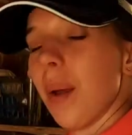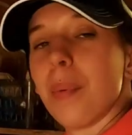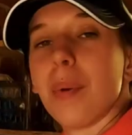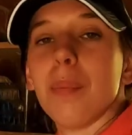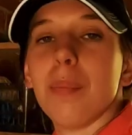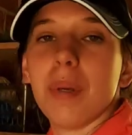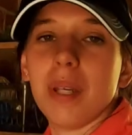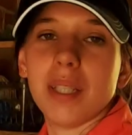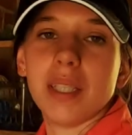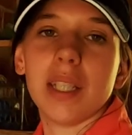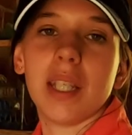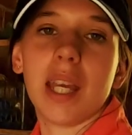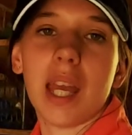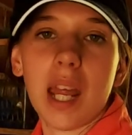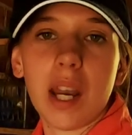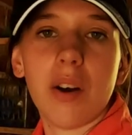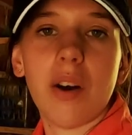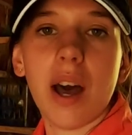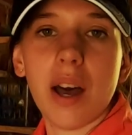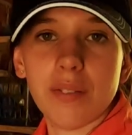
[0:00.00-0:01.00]
I'm competing
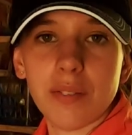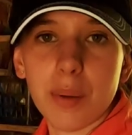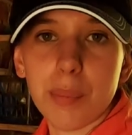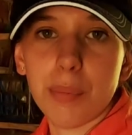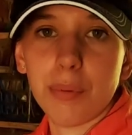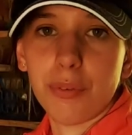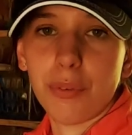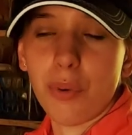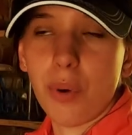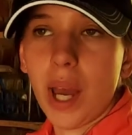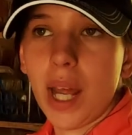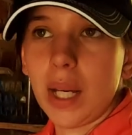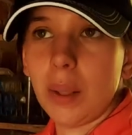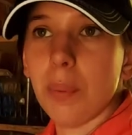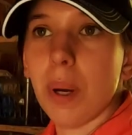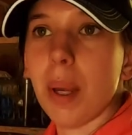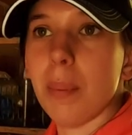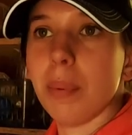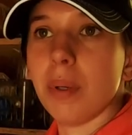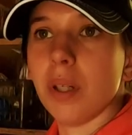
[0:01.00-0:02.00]
again, I'll have number 4
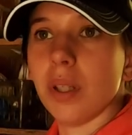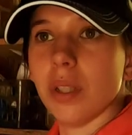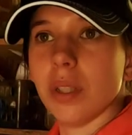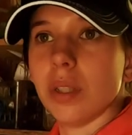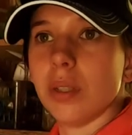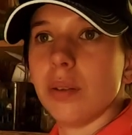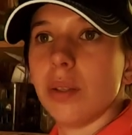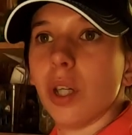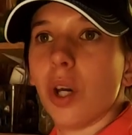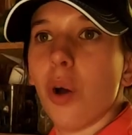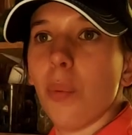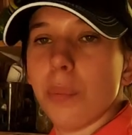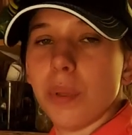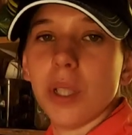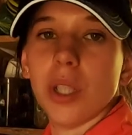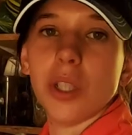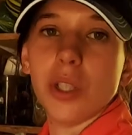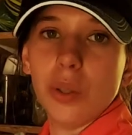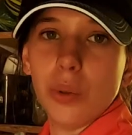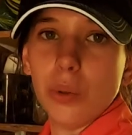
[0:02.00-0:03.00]
anyway, because the
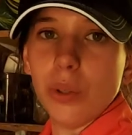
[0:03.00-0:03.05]
competition